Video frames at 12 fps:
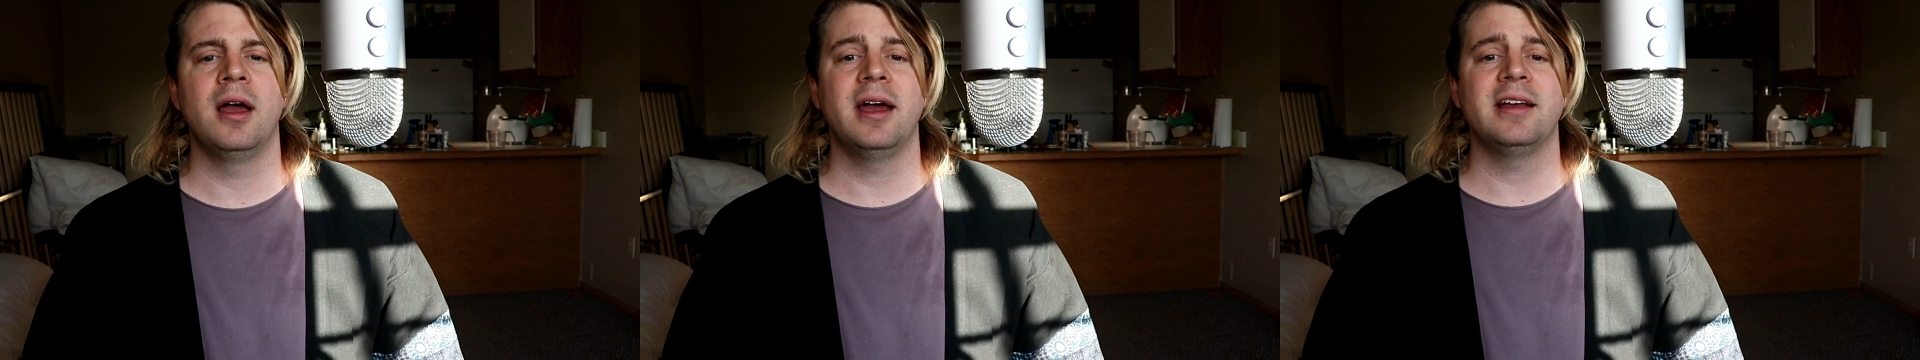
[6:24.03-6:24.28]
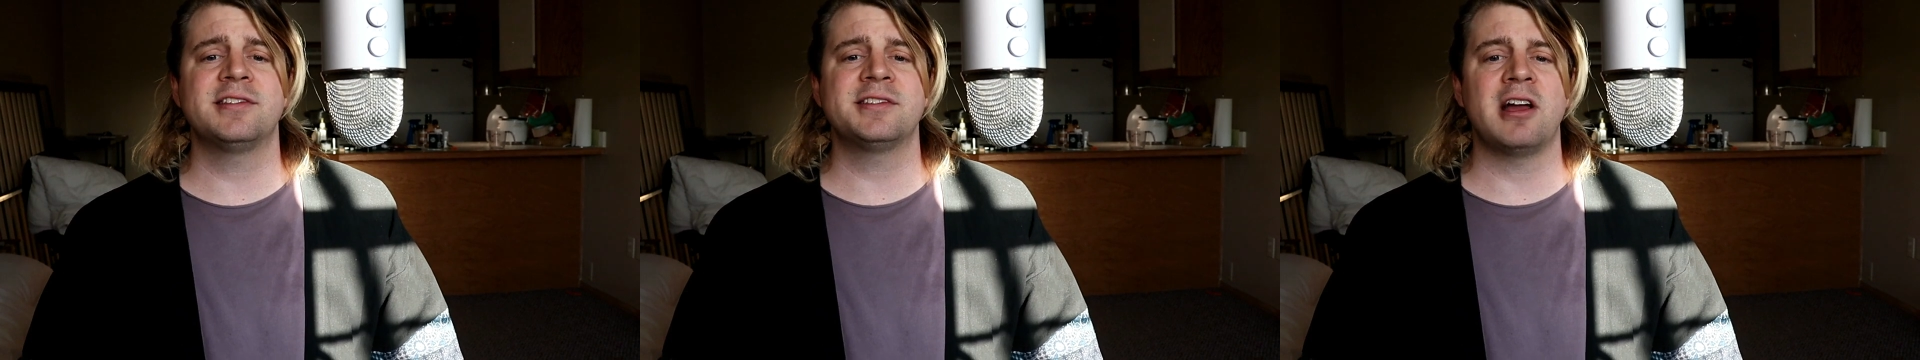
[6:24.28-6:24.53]

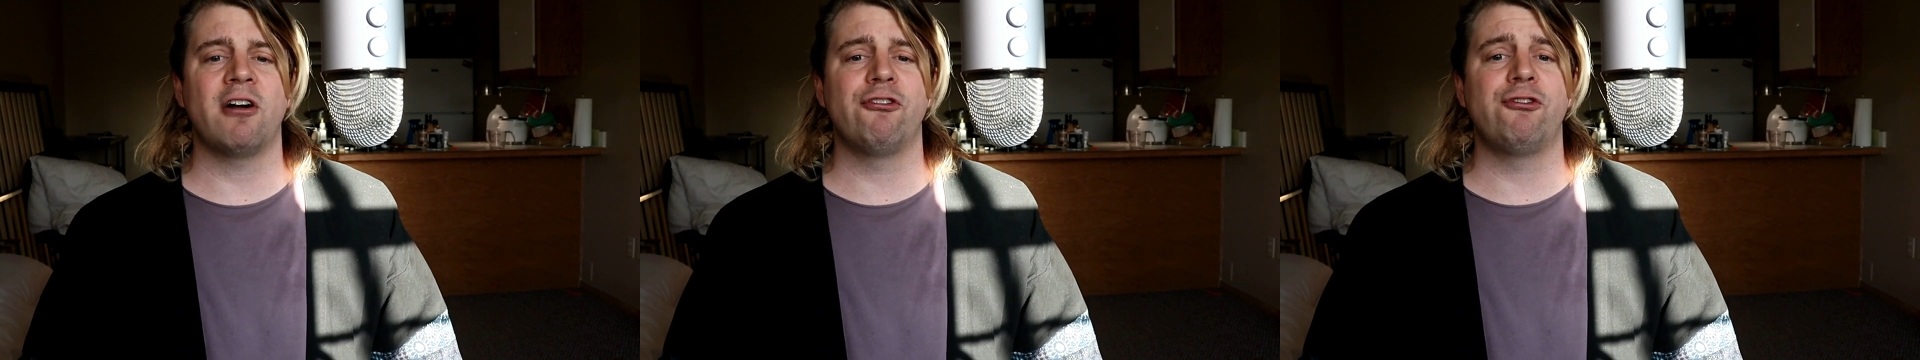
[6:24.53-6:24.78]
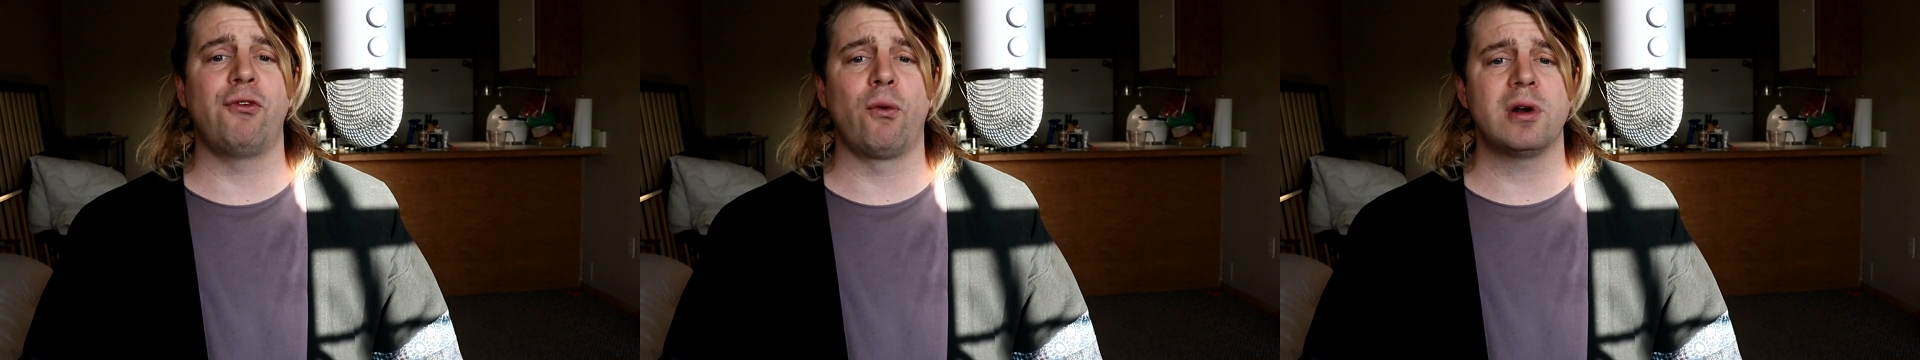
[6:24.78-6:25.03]
It's now
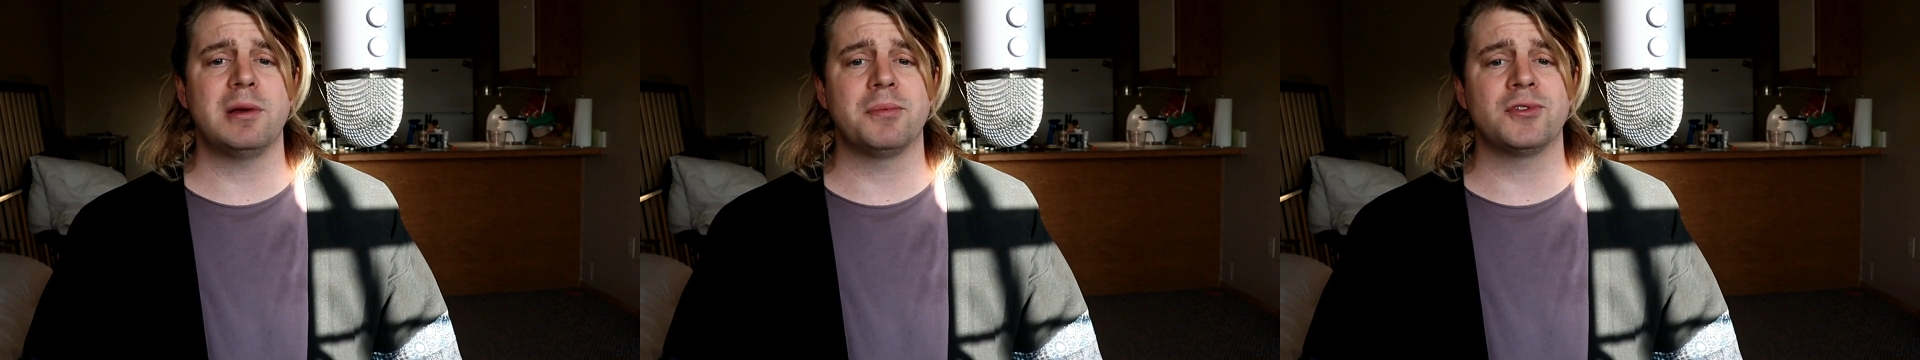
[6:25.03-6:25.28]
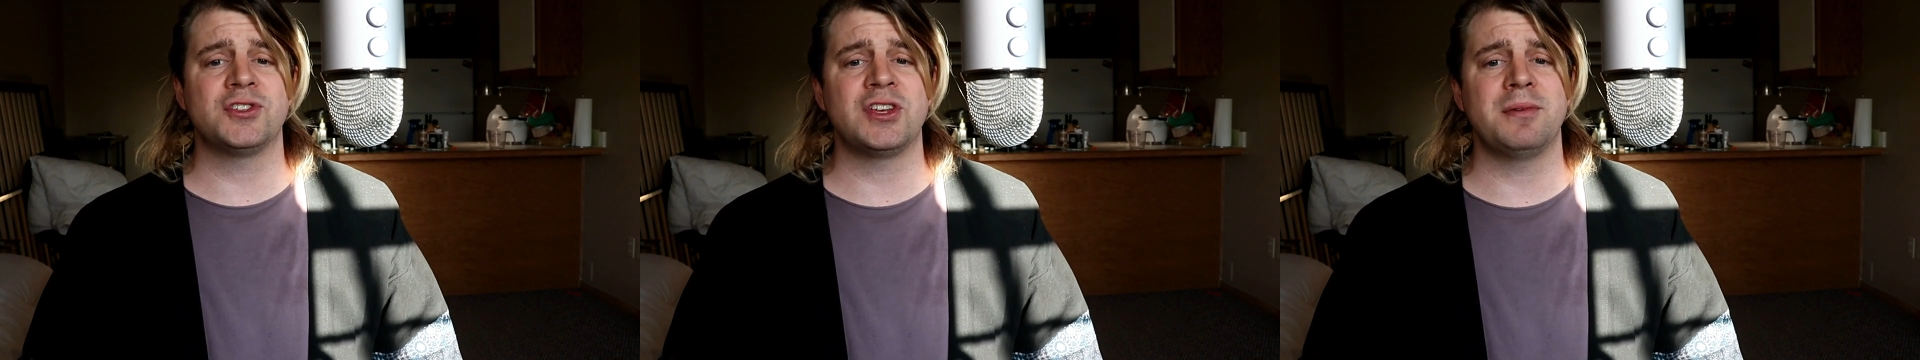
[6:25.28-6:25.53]

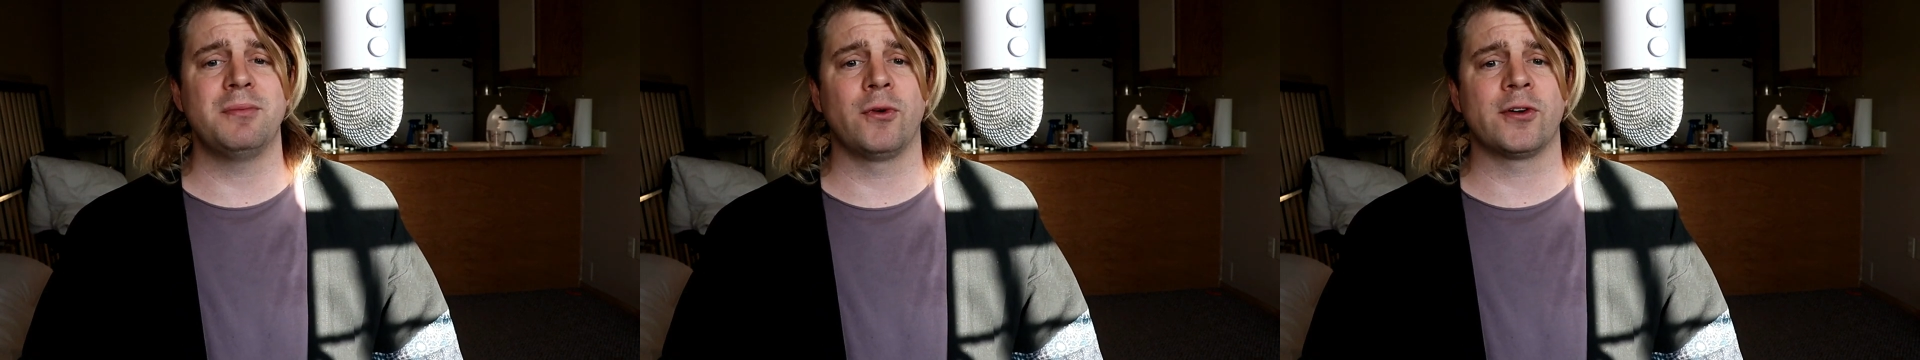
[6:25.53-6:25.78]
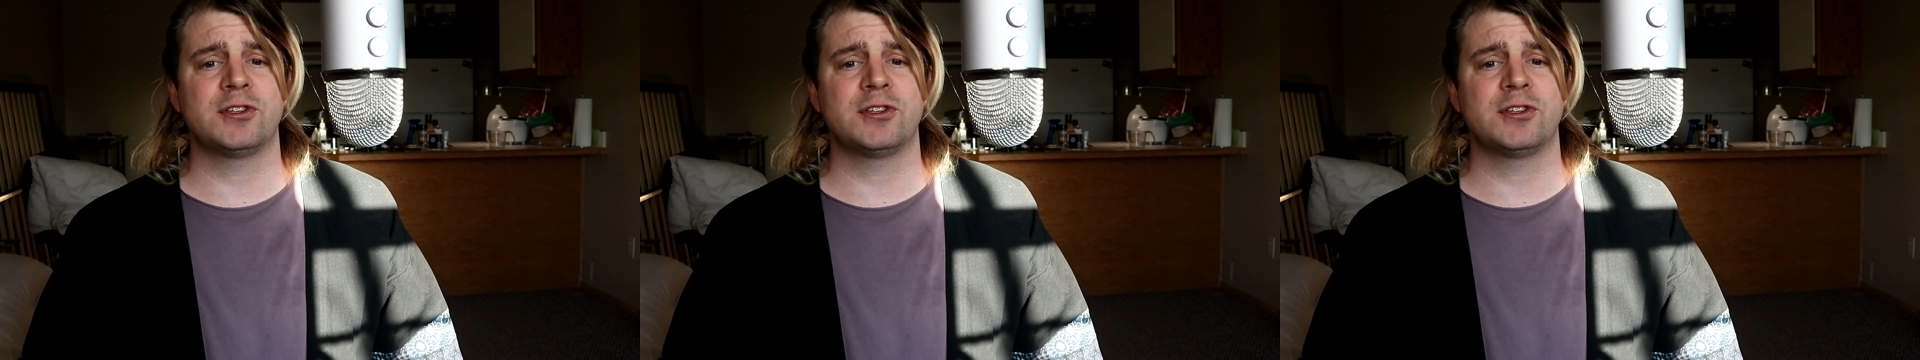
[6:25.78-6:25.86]
40% more